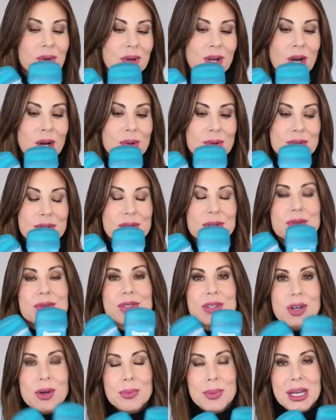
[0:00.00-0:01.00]
goes through
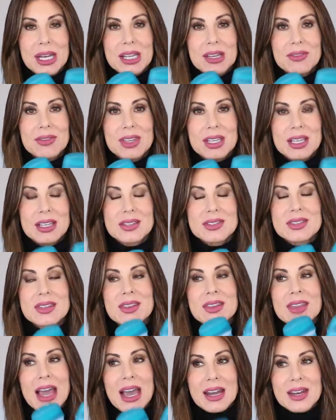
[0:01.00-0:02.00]
so many of these.
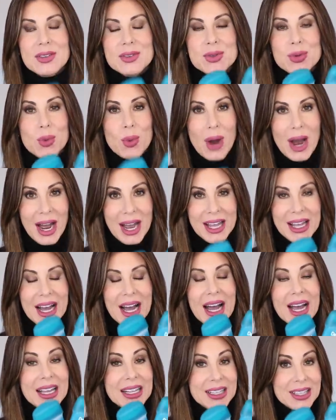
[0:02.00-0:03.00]
That is why
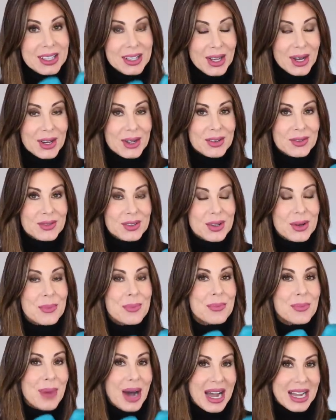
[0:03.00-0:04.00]
I love
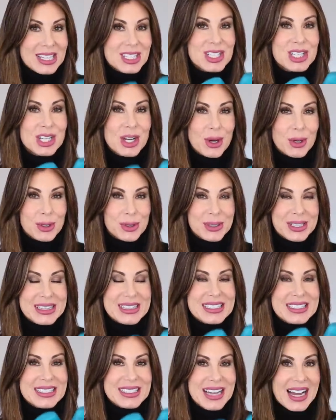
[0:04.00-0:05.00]
my
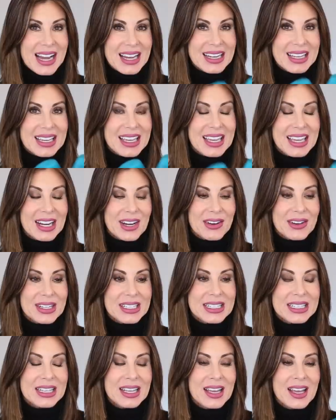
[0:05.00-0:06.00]
deodorant, the Donna
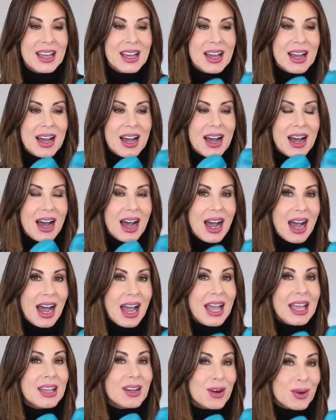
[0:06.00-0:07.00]
Karen.
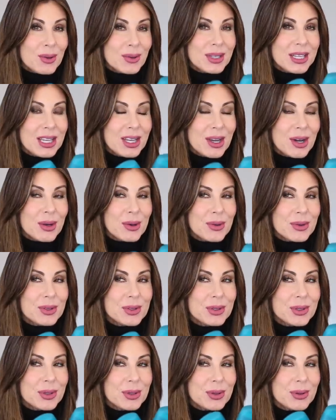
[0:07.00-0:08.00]
I only go
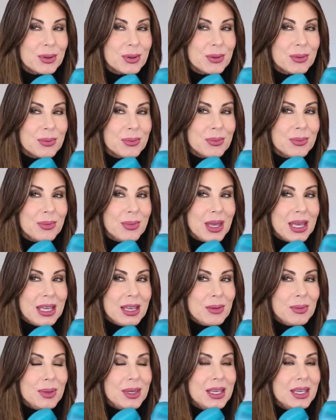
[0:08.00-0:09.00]
through
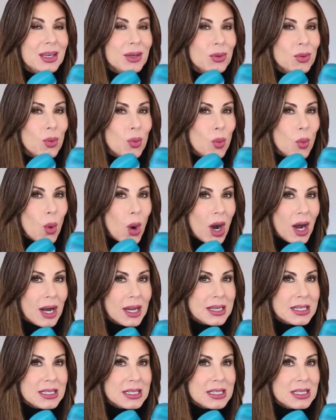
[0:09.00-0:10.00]
maybe
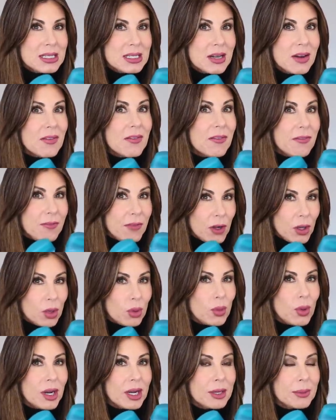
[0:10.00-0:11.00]
one
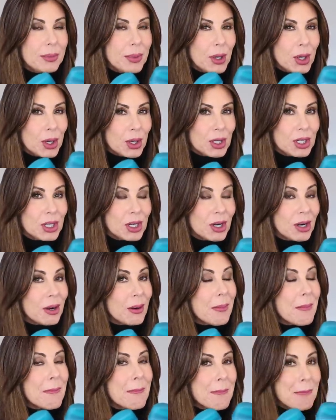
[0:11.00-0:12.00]
full one per
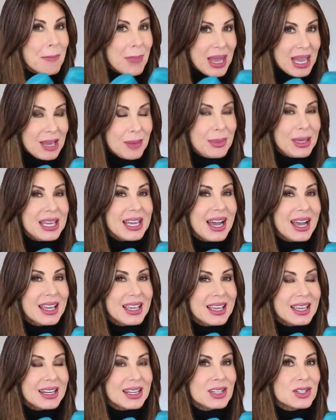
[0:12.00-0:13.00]
year. Maybe I
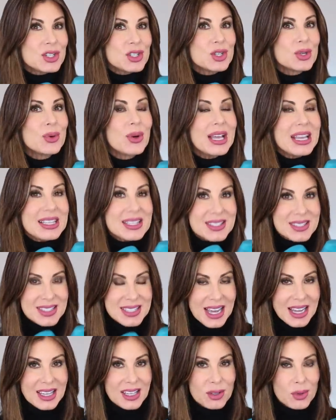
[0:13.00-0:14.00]
get into a
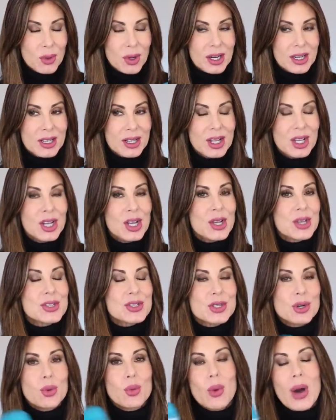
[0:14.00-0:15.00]
second one.
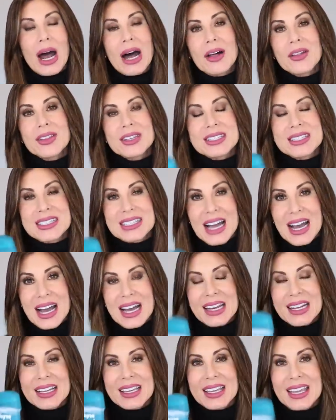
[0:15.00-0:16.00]
So while the
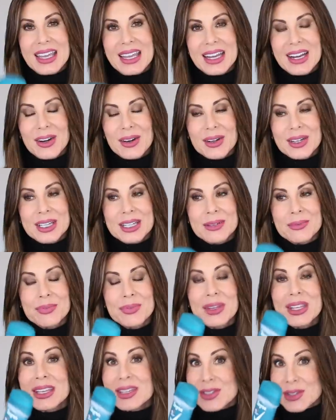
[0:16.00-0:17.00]
Donna
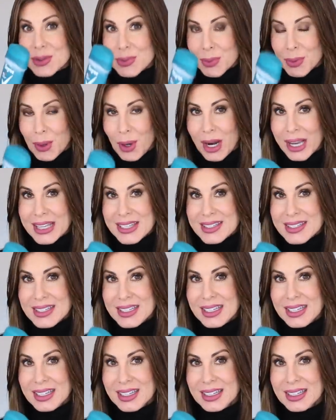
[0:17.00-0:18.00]
Karen is
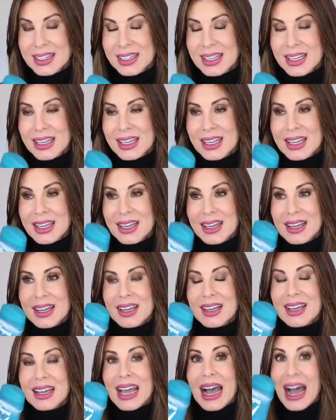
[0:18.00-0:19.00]
pricey,
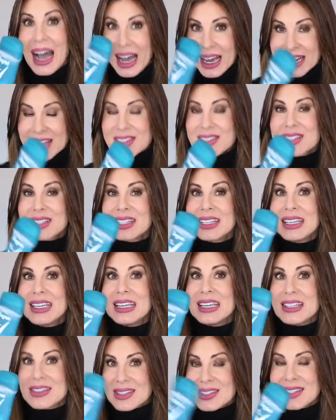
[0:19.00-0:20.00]

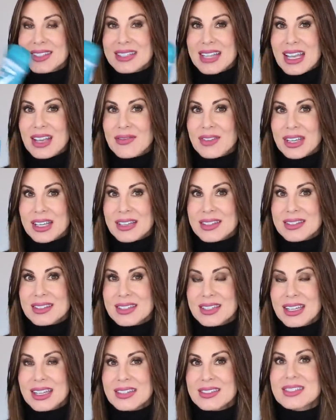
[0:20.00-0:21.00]
Honestly, it's a
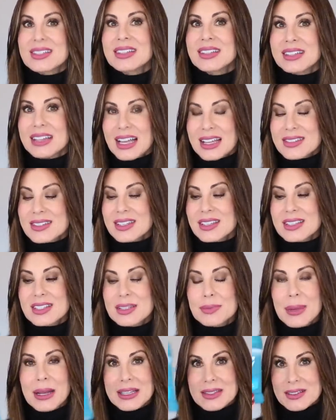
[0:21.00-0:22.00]
savings. It's less
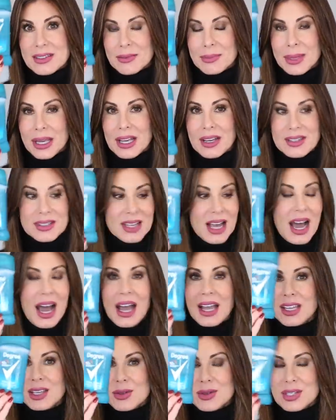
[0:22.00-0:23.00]
expensive because
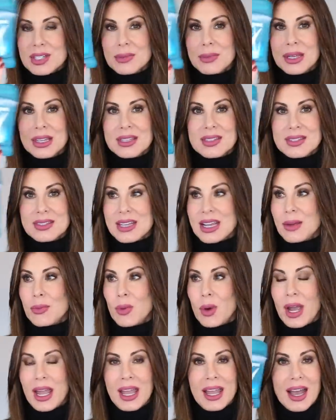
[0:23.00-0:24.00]
I used to be the same
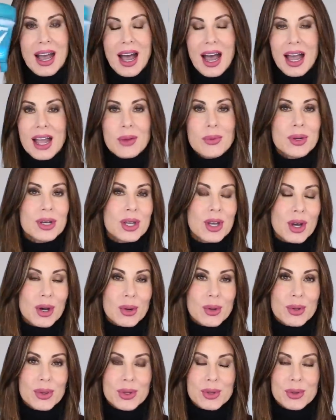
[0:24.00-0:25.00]
way. I would
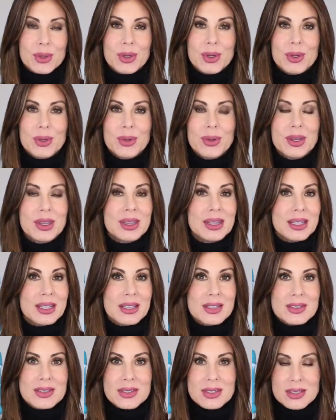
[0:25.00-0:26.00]
go through
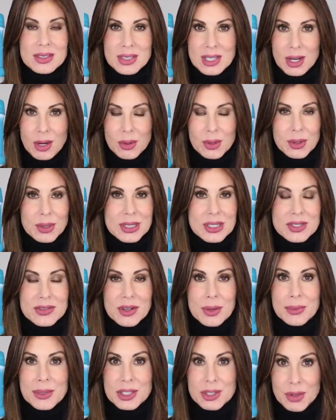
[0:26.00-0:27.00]
these deodorants
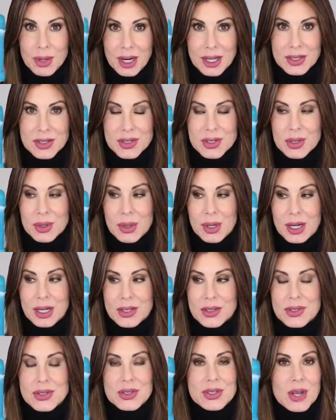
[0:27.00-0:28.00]
from the
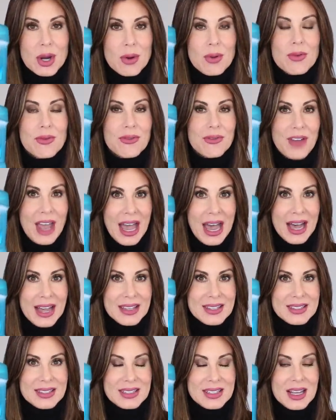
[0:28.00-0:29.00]
drugstore so
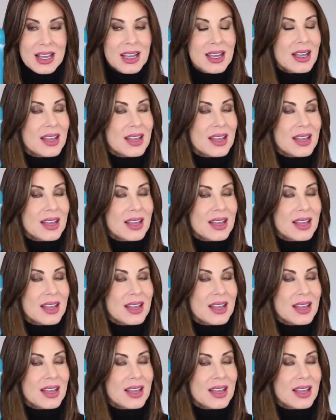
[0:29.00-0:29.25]
fast